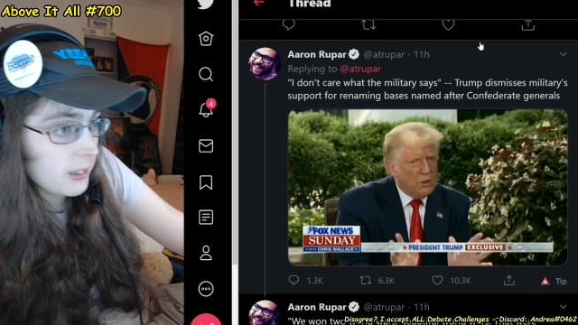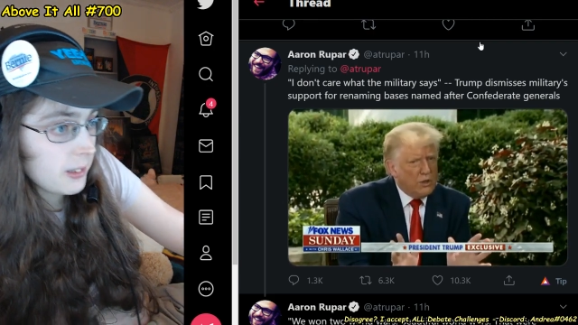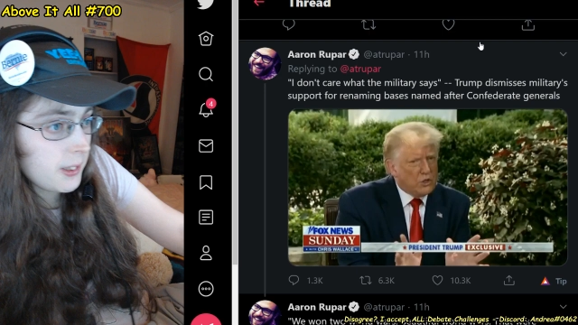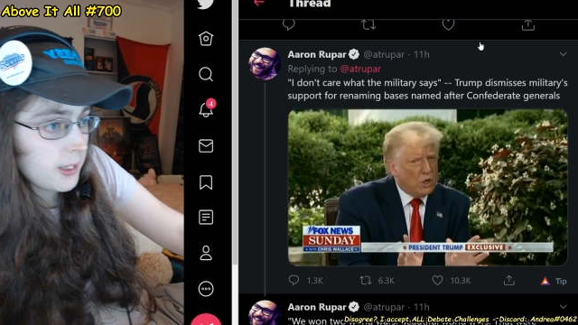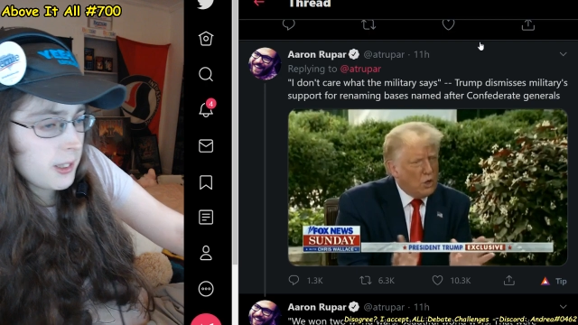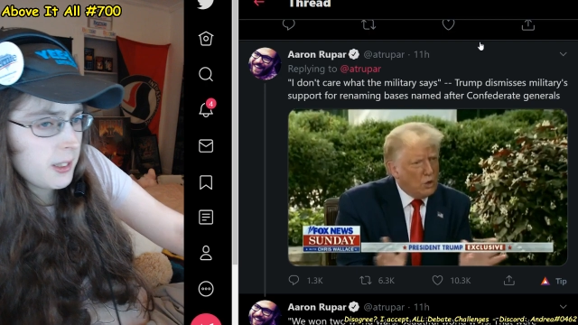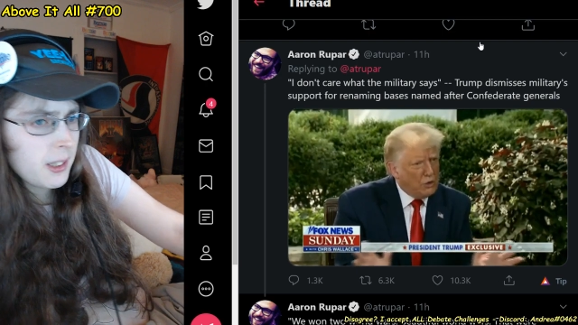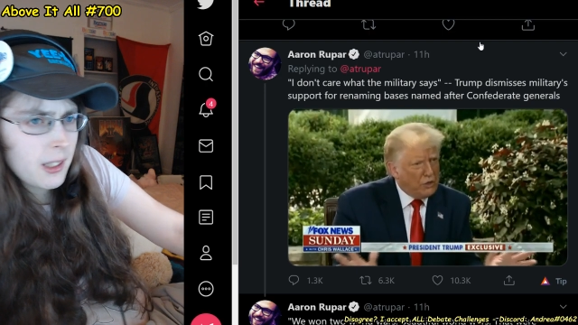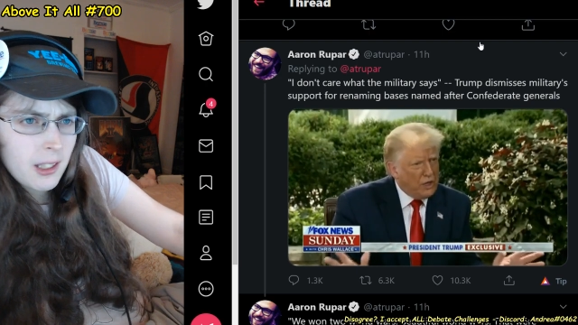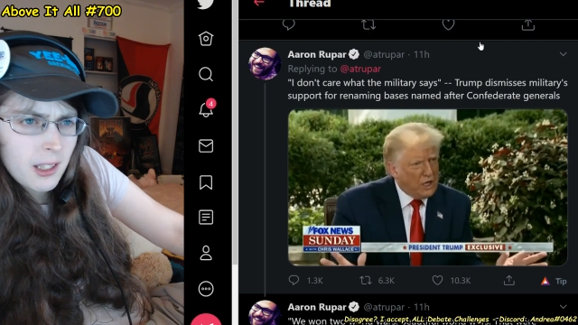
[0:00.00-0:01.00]
Speaker 1: there's a whole
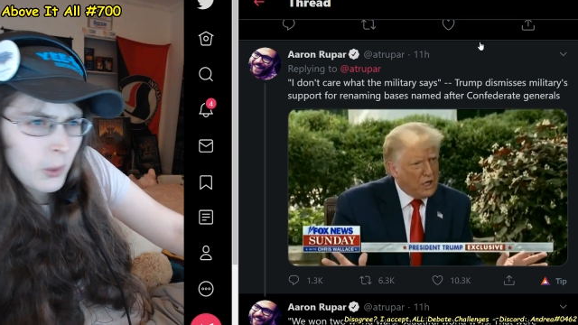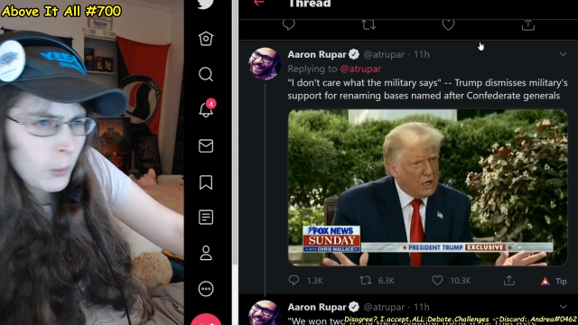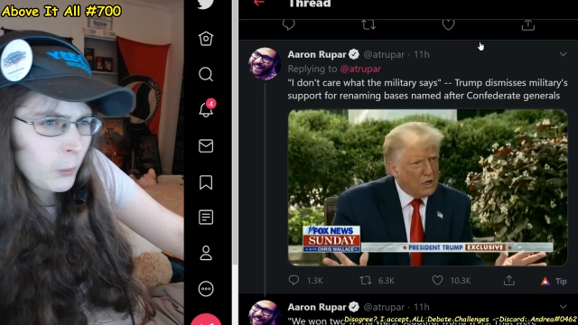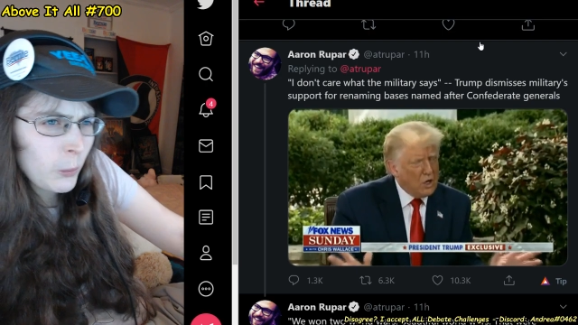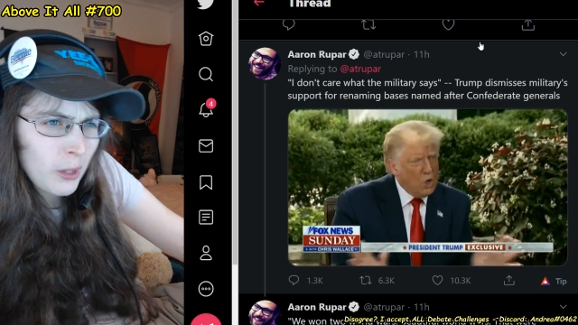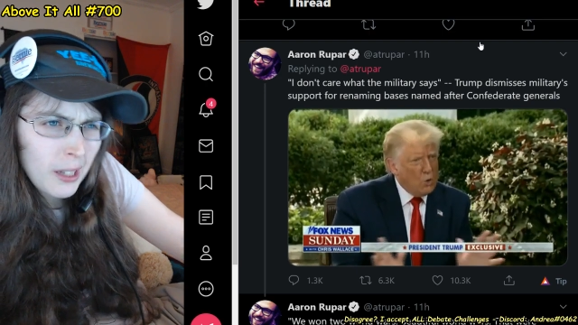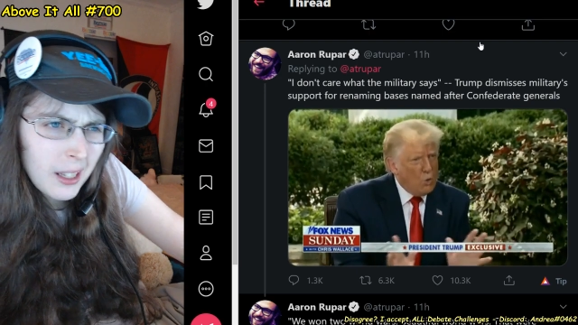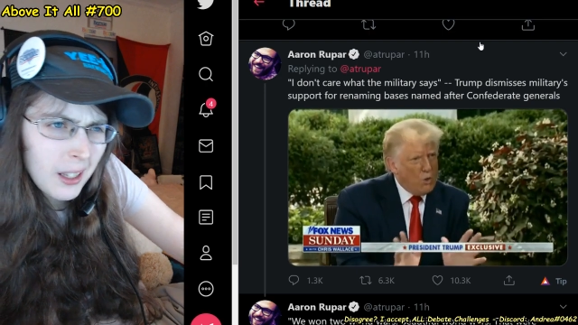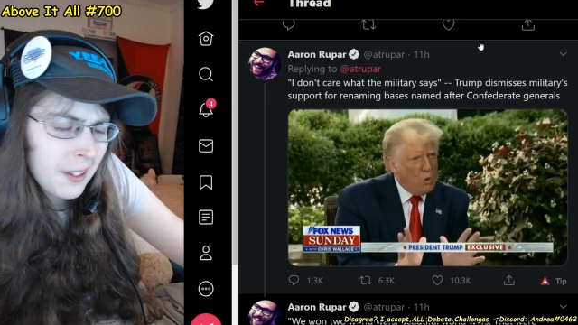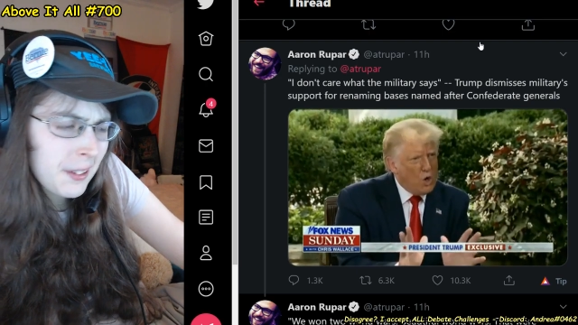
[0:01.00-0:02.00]
thing here.
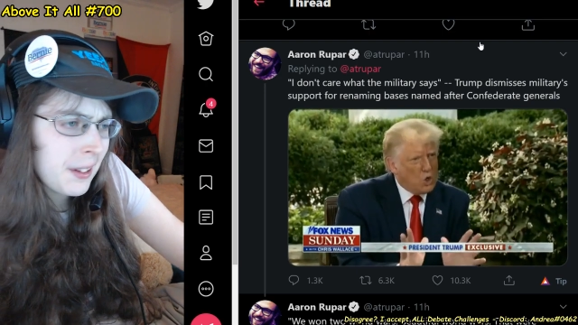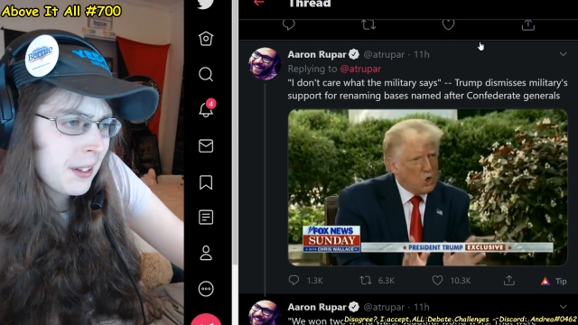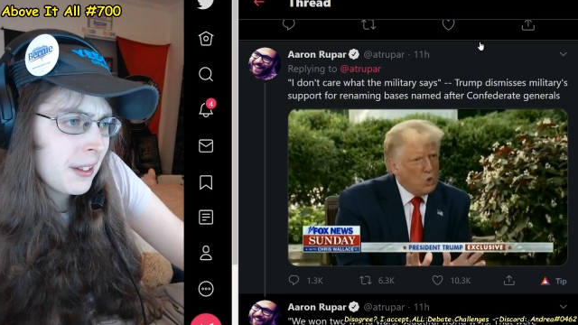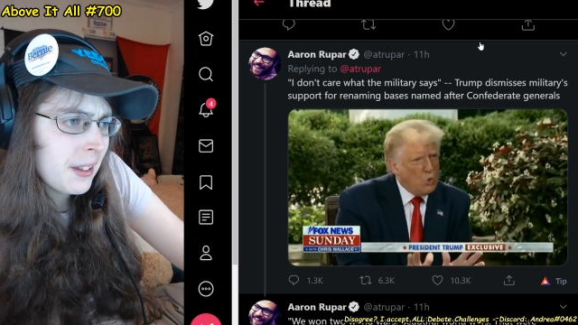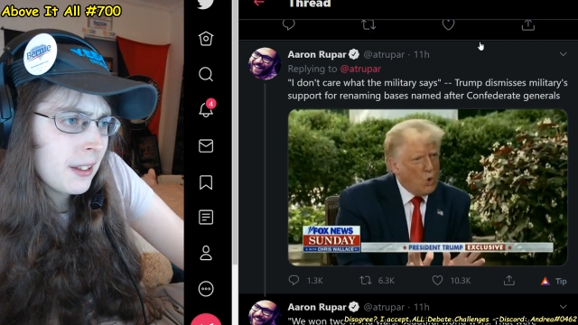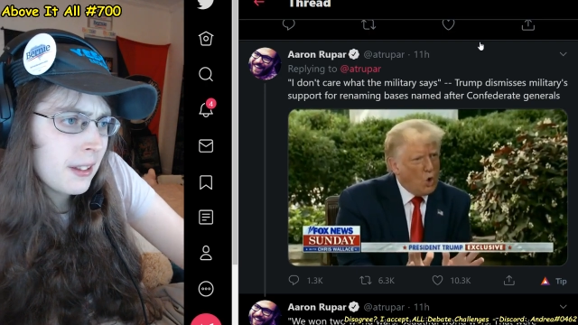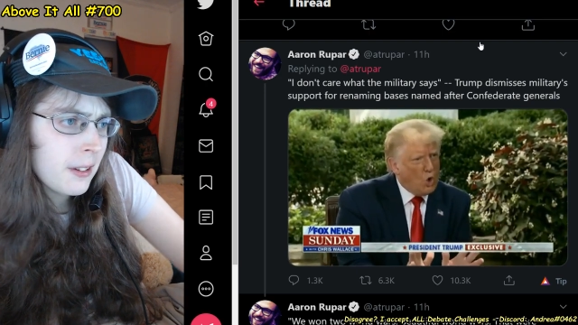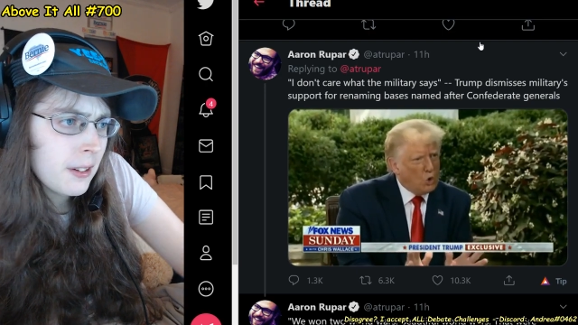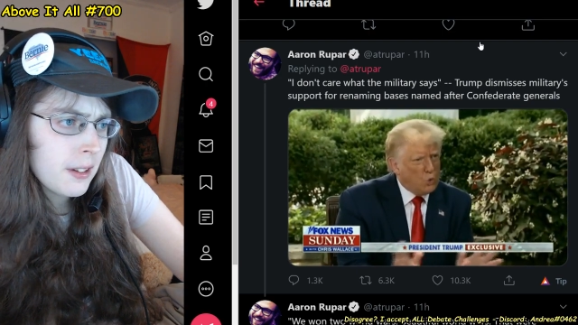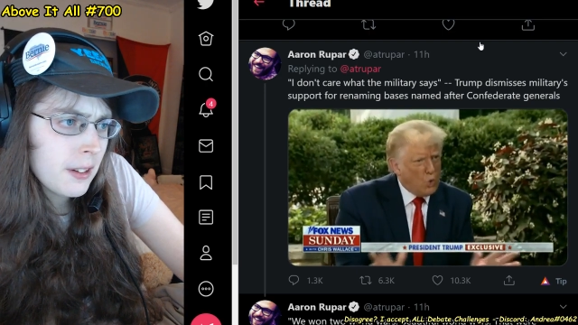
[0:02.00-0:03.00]
We won 2
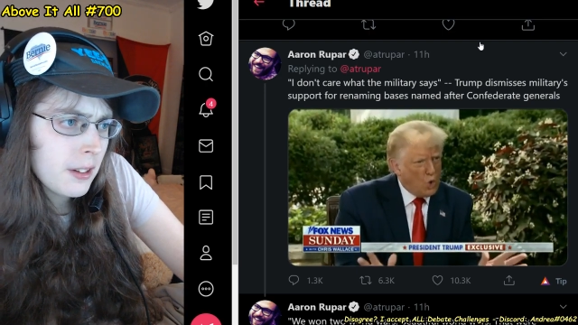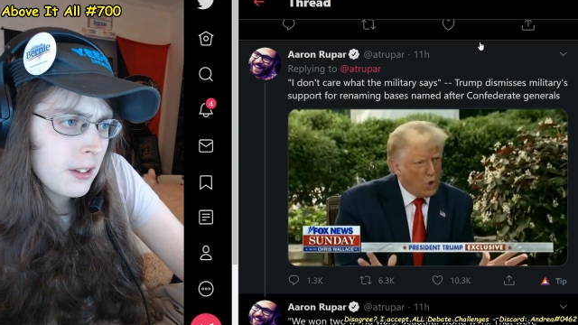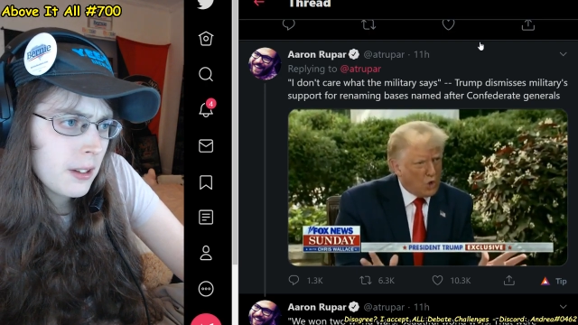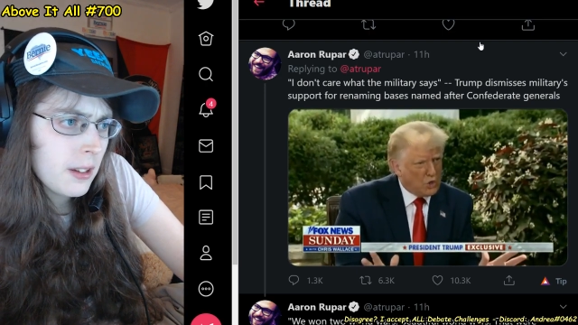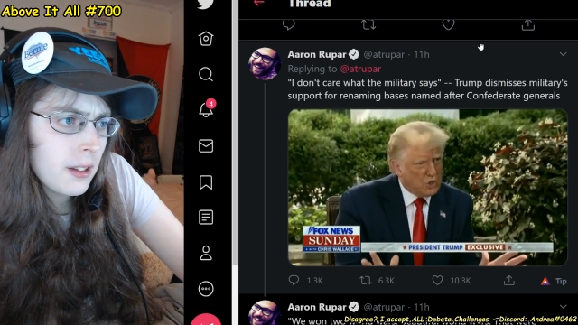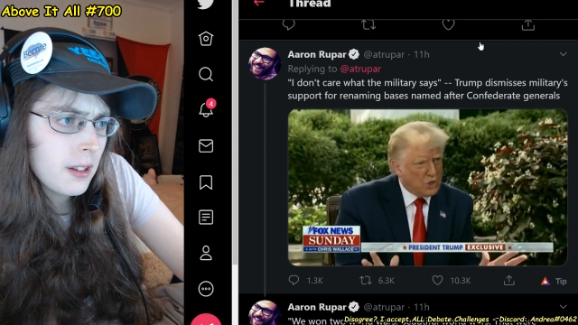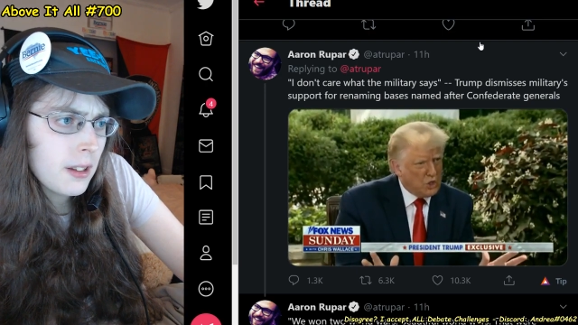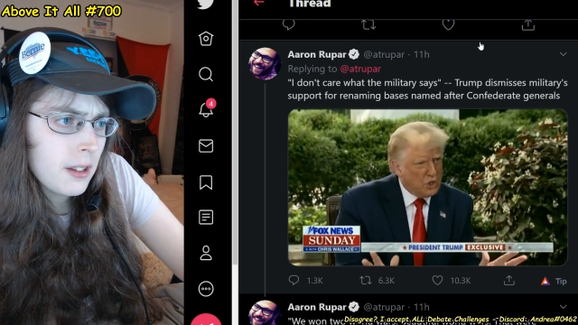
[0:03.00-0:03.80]
world wars.